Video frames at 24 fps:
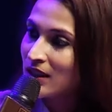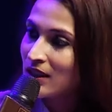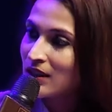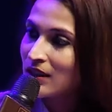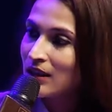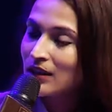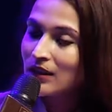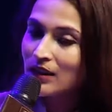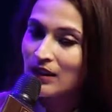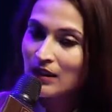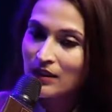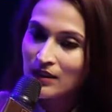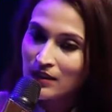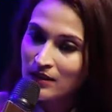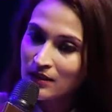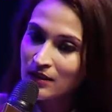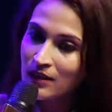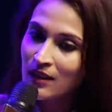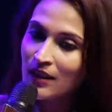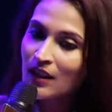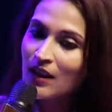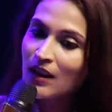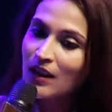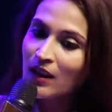that there is
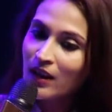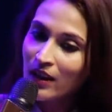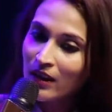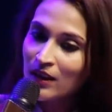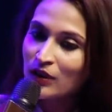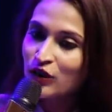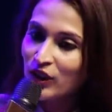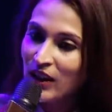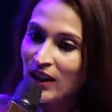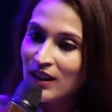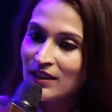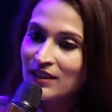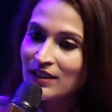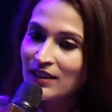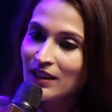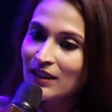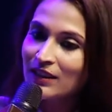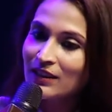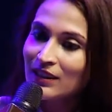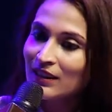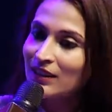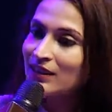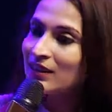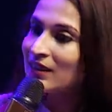a chance that
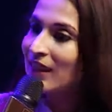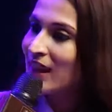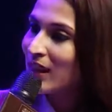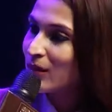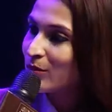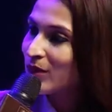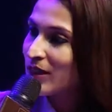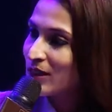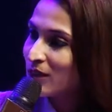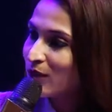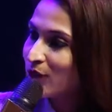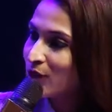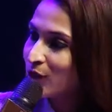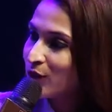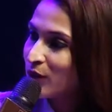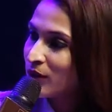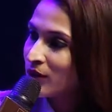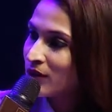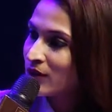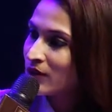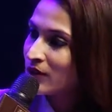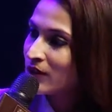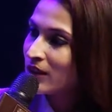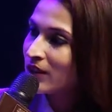things can be
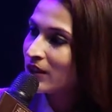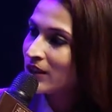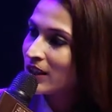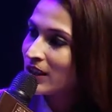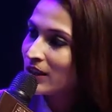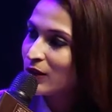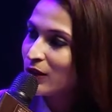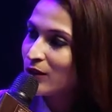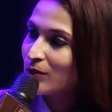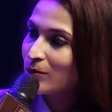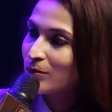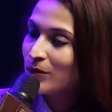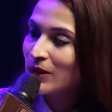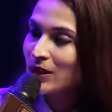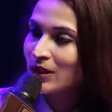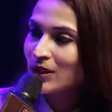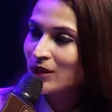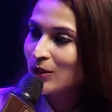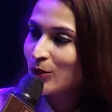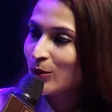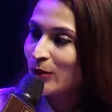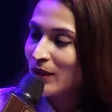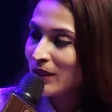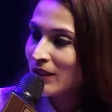different. It need not be
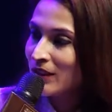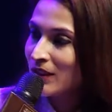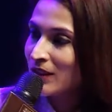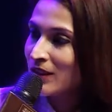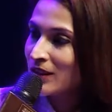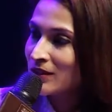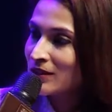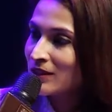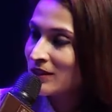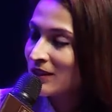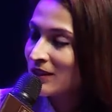the way it is. You've